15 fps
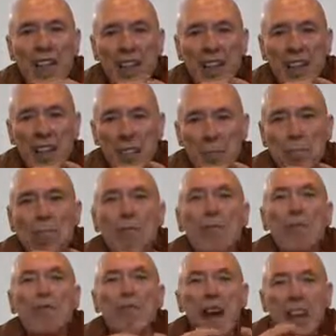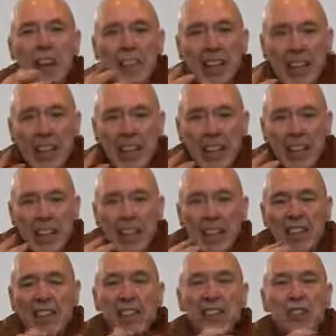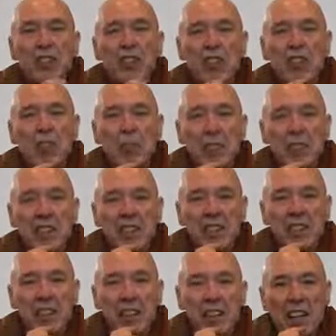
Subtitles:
in preventing the achievement